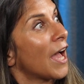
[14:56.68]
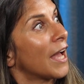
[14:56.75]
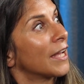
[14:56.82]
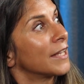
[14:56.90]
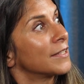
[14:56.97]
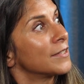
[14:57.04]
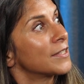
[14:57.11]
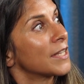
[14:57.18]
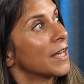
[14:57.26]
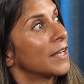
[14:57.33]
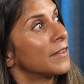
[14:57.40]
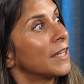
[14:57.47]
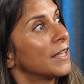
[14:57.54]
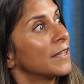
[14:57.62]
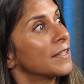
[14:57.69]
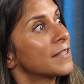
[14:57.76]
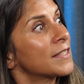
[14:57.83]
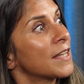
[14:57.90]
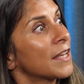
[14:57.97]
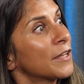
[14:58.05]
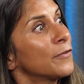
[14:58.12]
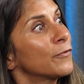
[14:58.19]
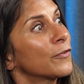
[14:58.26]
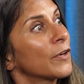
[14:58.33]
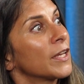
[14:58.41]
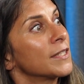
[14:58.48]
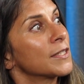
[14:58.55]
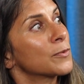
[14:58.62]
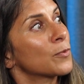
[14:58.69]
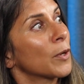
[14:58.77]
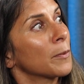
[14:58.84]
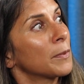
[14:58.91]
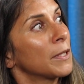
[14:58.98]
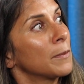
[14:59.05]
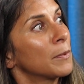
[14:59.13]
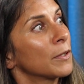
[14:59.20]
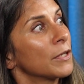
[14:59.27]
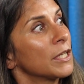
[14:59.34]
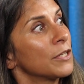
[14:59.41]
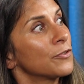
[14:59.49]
And then the second phase is where people are